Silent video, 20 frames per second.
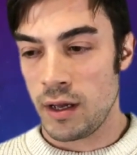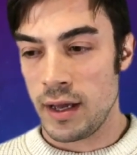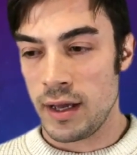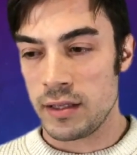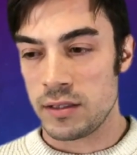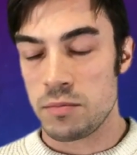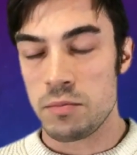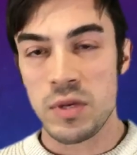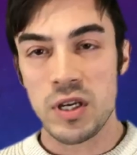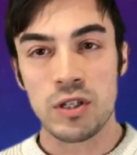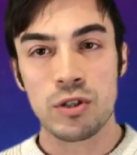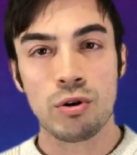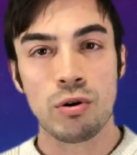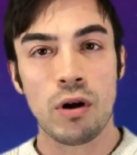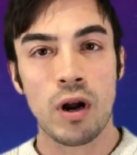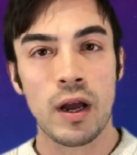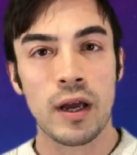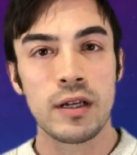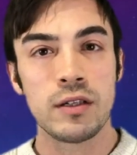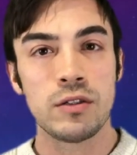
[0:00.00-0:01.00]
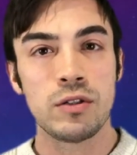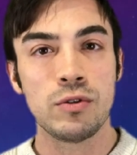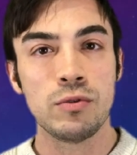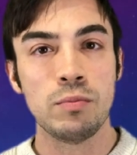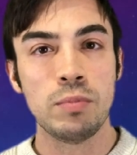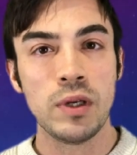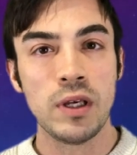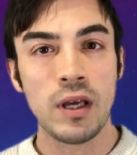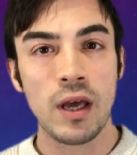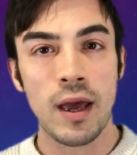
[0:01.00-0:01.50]
as me trying to
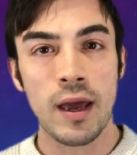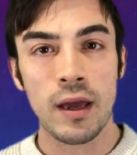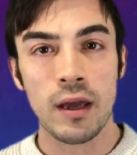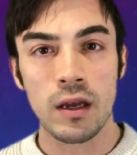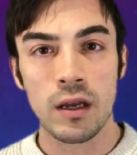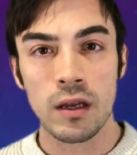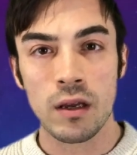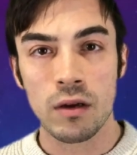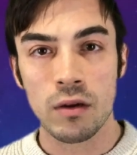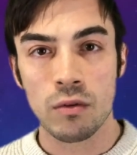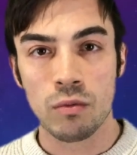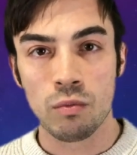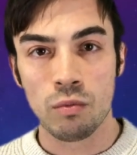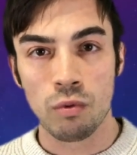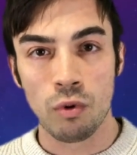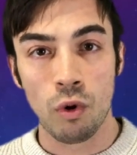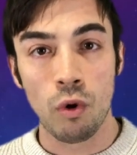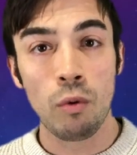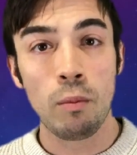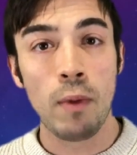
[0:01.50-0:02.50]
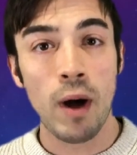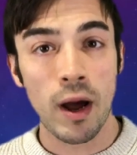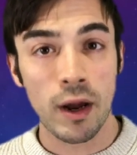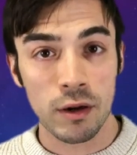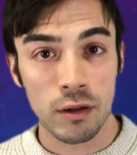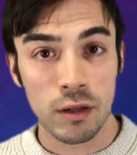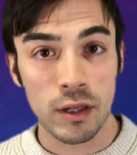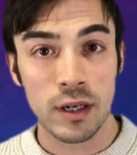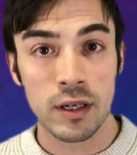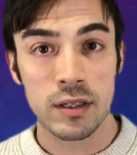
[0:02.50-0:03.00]
be a role
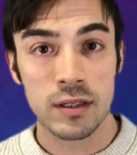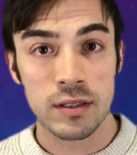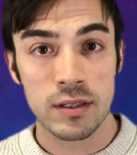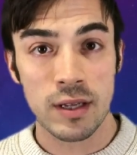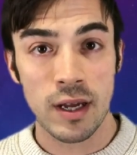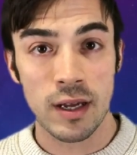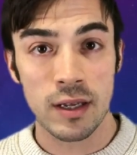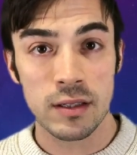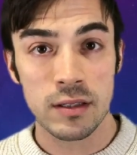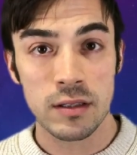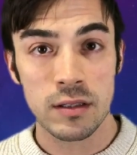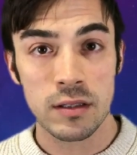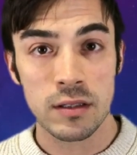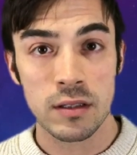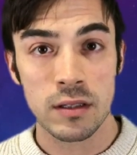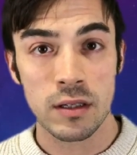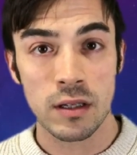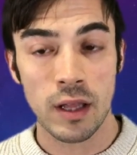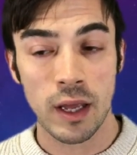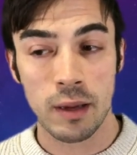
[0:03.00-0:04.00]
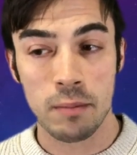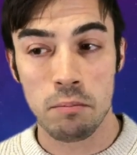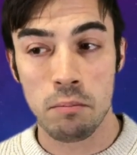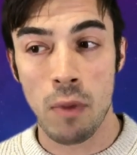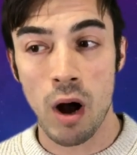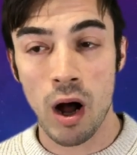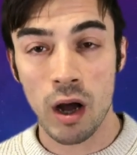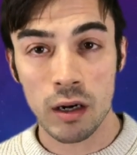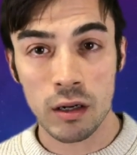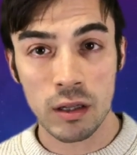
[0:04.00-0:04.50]
model in a sense, like
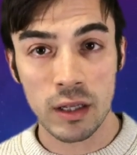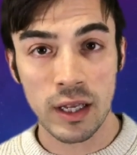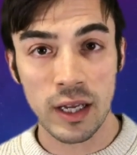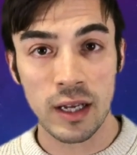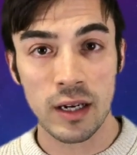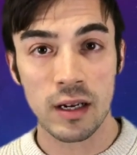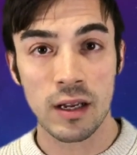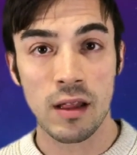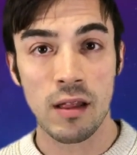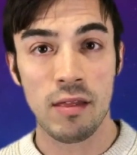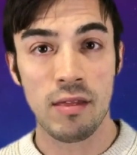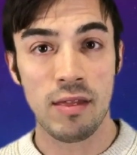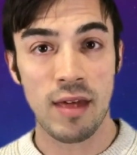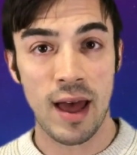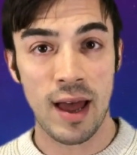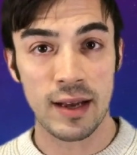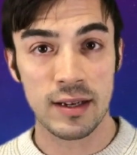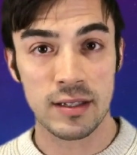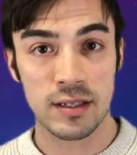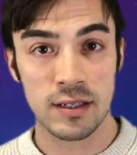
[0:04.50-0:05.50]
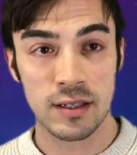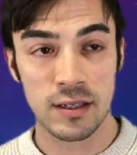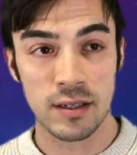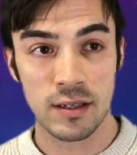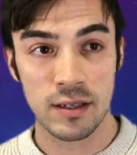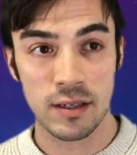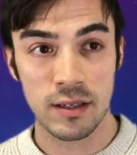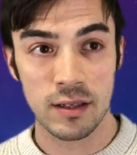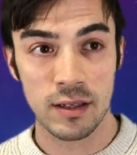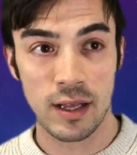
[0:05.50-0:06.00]
modeling that
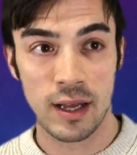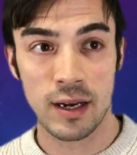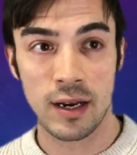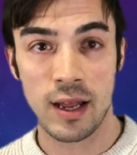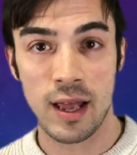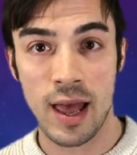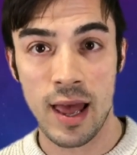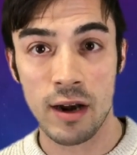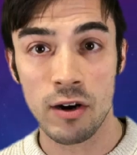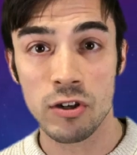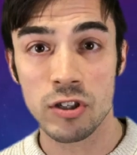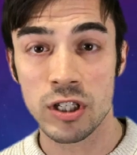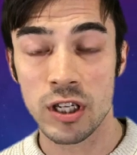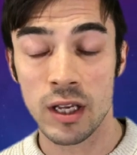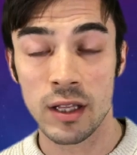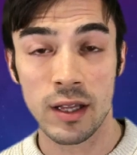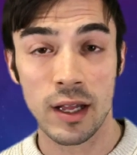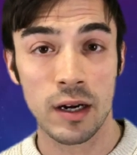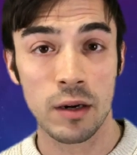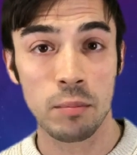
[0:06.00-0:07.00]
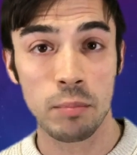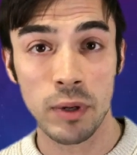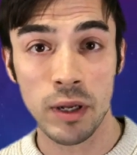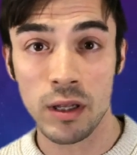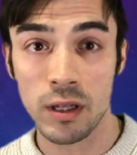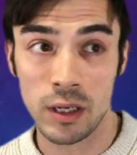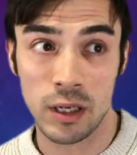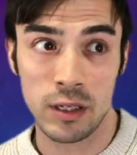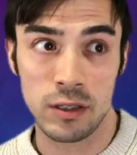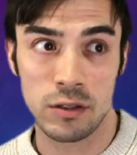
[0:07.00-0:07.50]
that energy and that
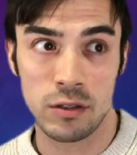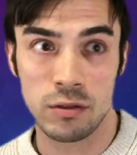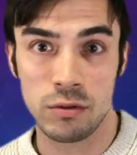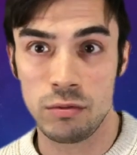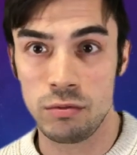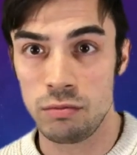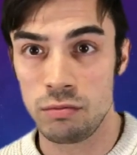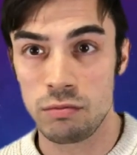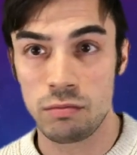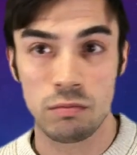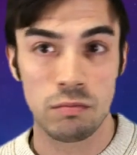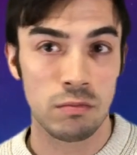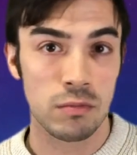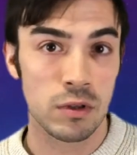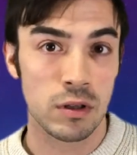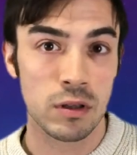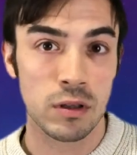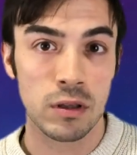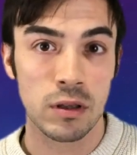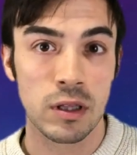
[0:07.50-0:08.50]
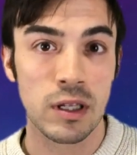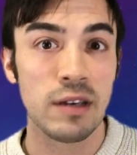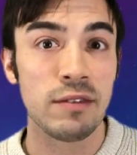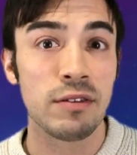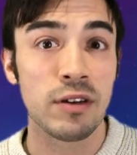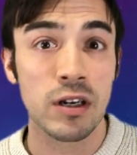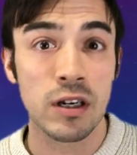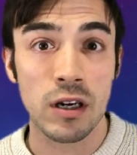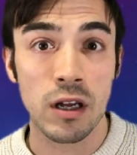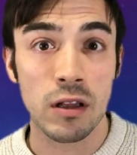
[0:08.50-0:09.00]
ability to
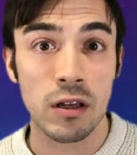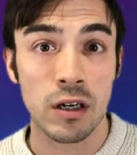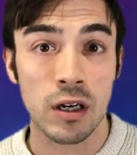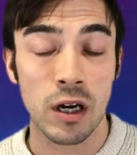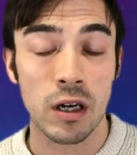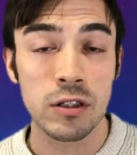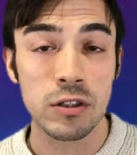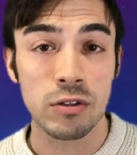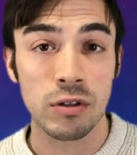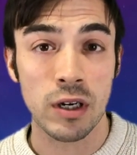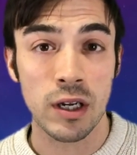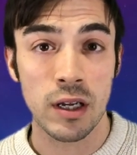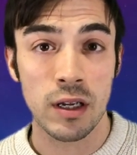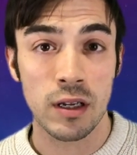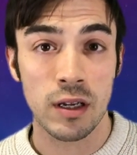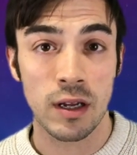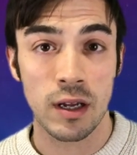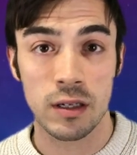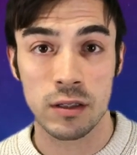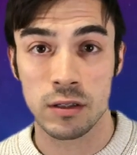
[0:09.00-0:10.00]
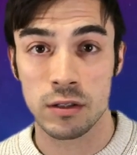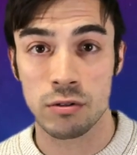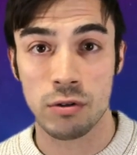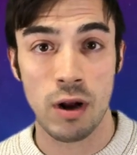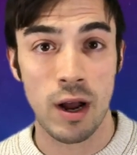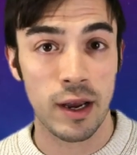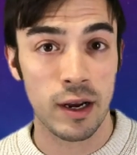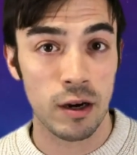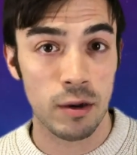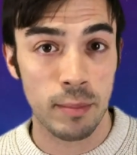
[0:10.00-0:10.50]
live in another country and to
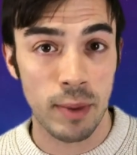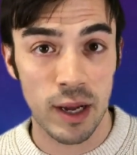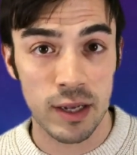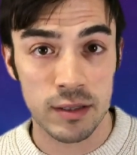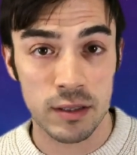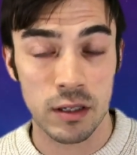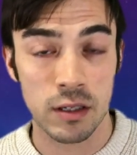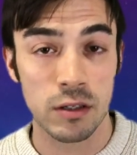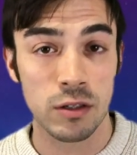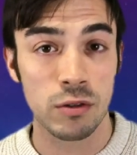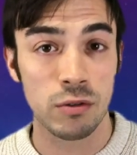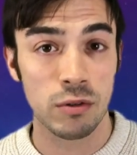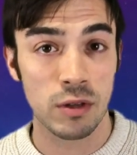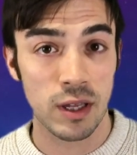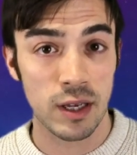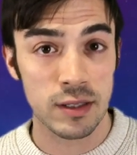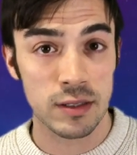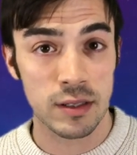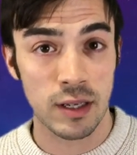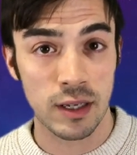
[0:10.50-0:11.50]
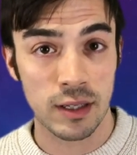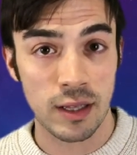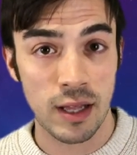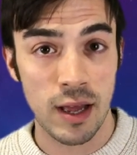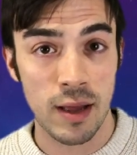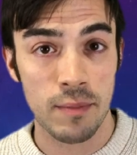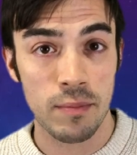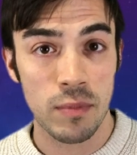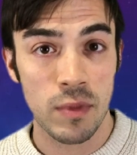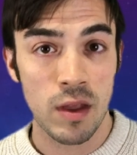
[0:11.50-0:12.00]
try your best and do things like
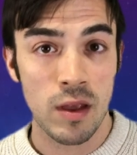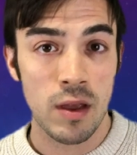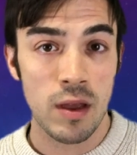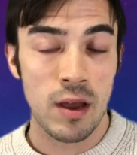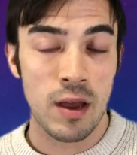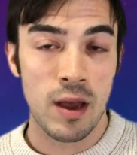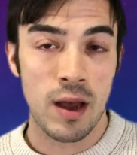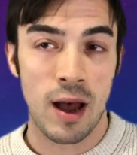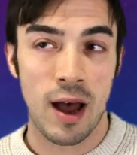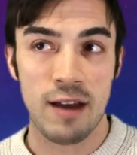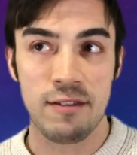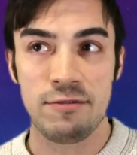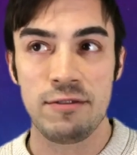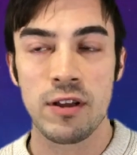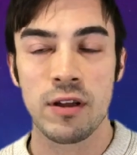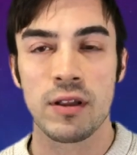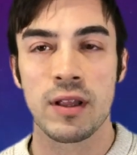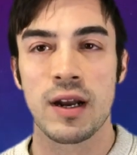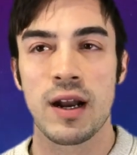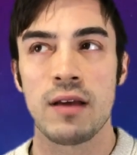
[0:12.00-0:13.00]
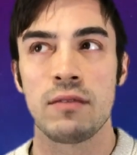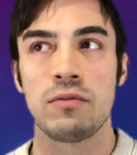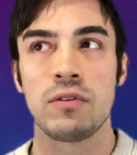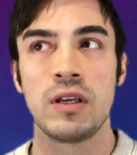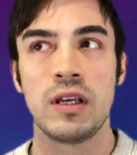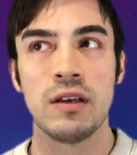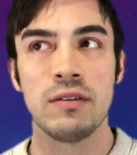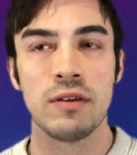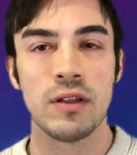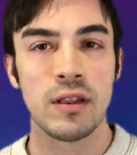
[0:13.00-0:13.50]
that, I feel that
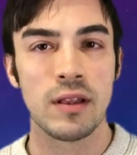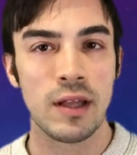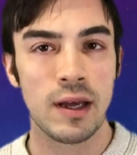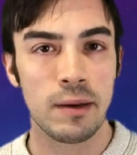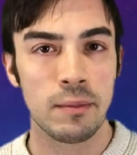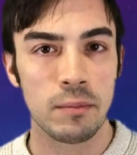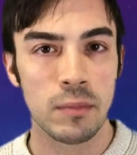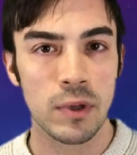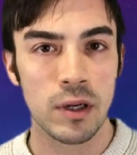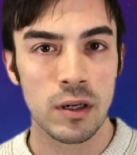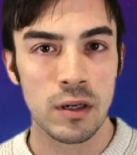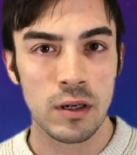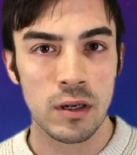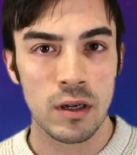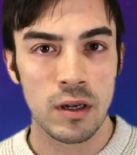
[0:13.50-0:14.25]
I've given them